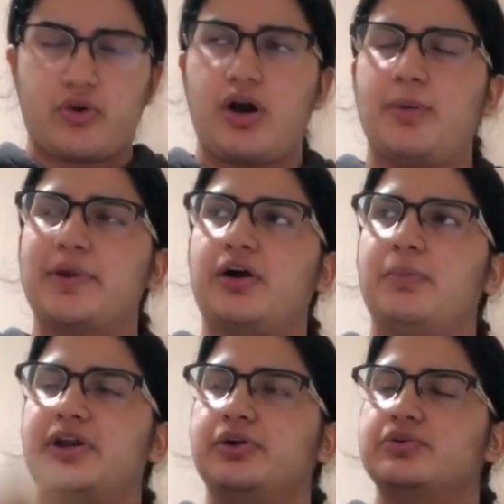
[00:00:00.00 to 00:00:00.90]
I'll make all
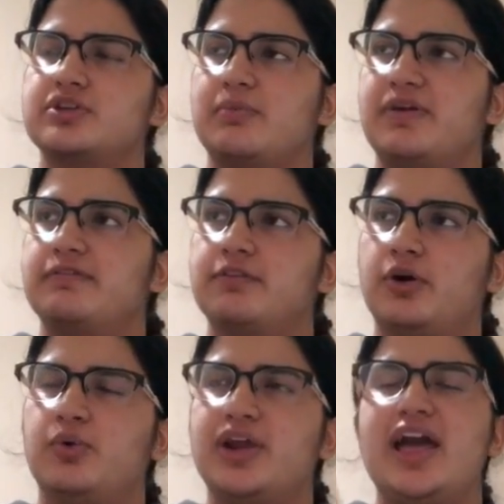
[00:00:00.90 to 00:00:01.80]
my notes on my
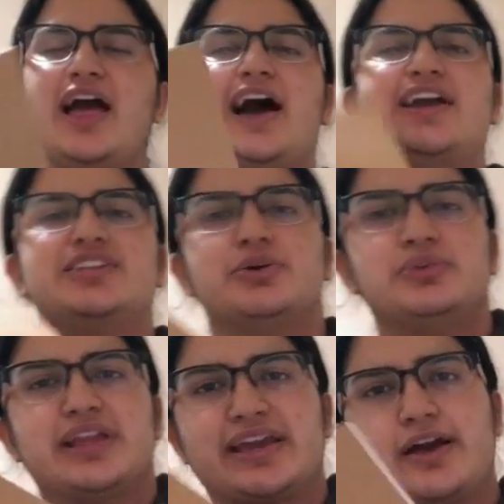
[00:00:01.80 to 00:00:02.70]
phone. I don't
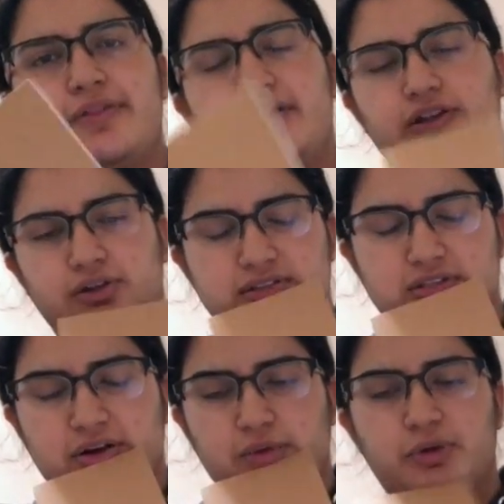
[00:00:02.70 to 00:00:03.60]
like how that looks though.
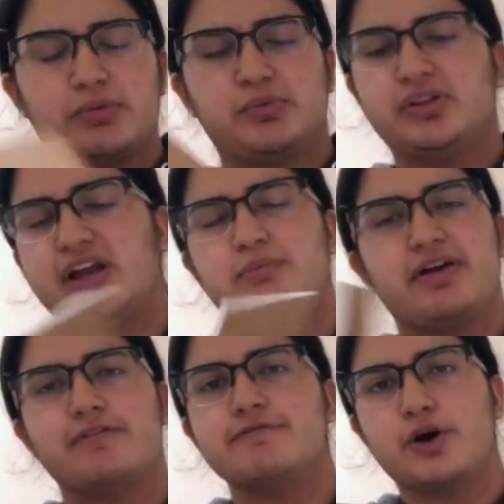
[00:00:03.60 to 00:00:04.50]
I don't want to be pulling out my
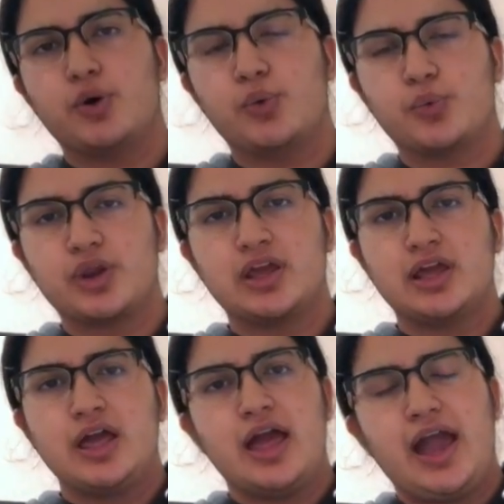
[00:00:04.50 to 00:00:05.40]
phone
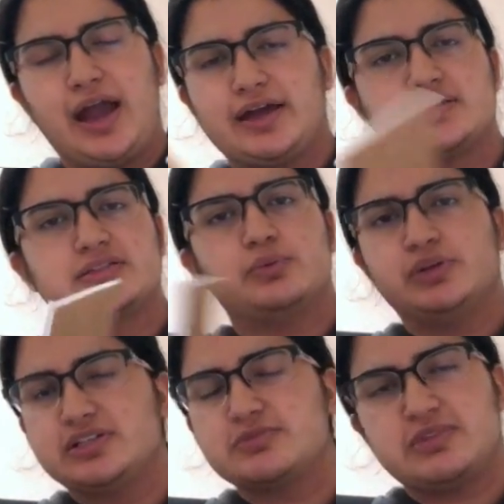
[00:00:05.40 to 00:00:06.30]
as someone
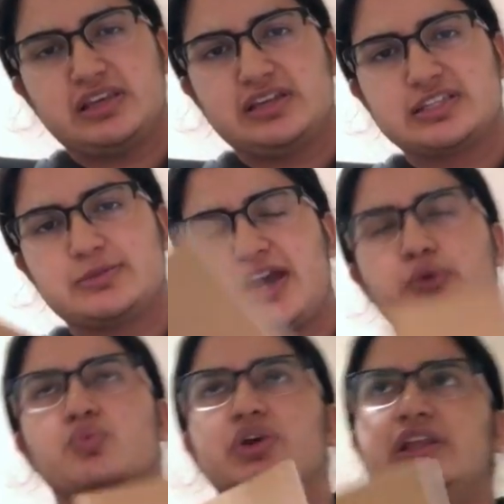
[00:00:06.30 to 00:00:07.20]
is speaking to me. I
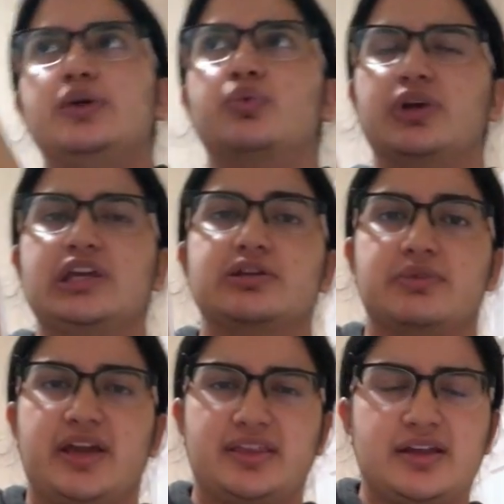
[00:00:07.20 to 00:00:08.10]
really, really don't
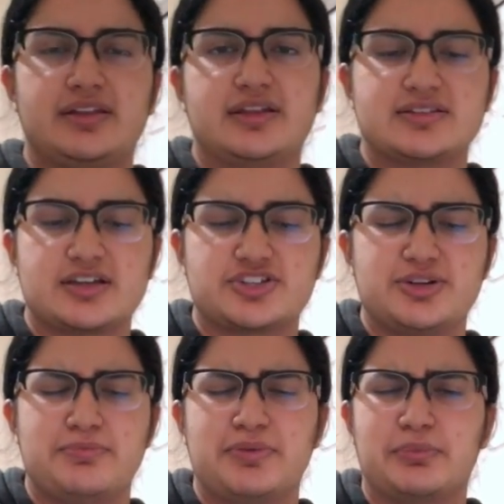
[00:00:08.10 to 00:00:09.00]
like that. And that's actually
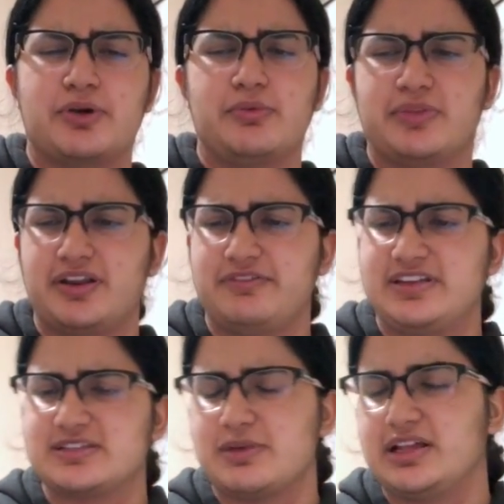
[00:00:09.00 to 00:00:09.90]
a big problem that I
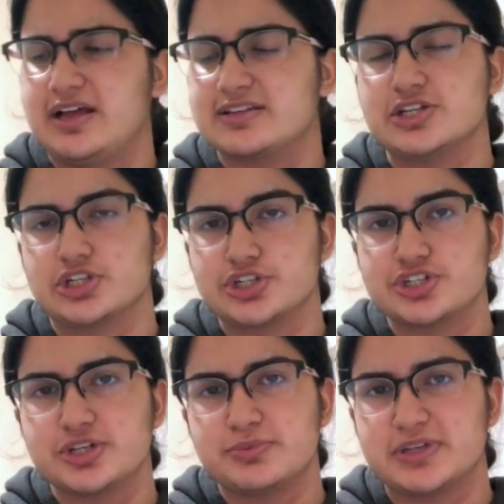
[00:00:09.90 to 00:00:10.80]
faced in my last
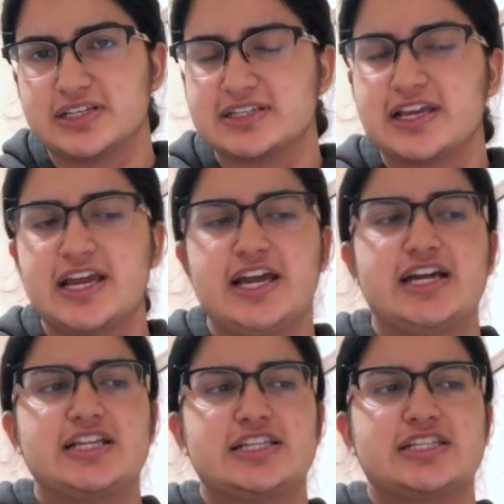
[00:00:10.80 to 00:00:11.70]
internship is
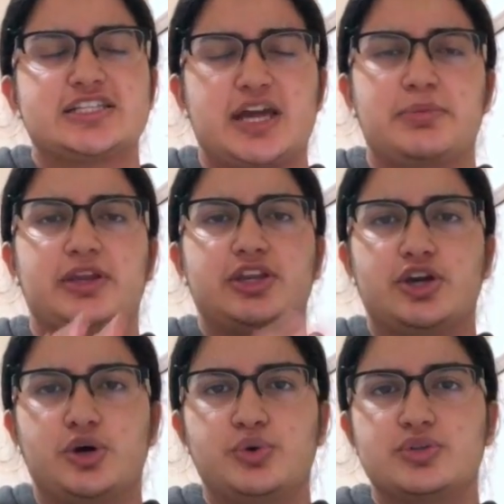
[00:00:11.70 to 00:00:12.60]
typing
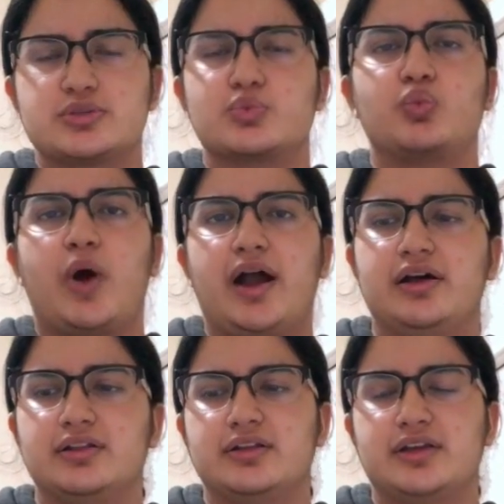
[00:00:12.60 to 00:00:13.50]
notes
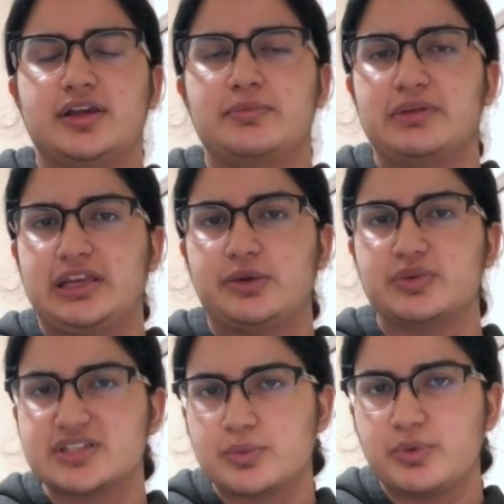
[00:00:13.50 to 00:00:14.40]
while in a meeting
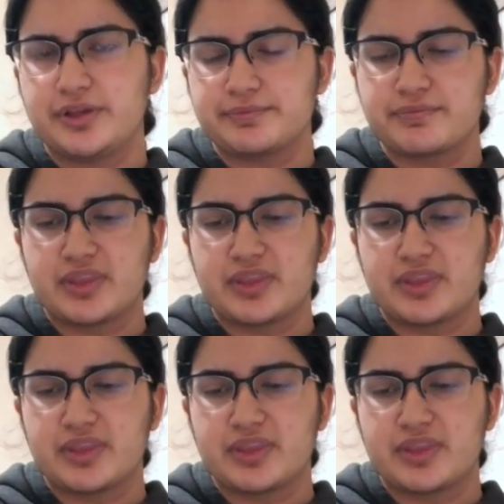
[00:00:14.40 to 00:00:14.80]
with someone.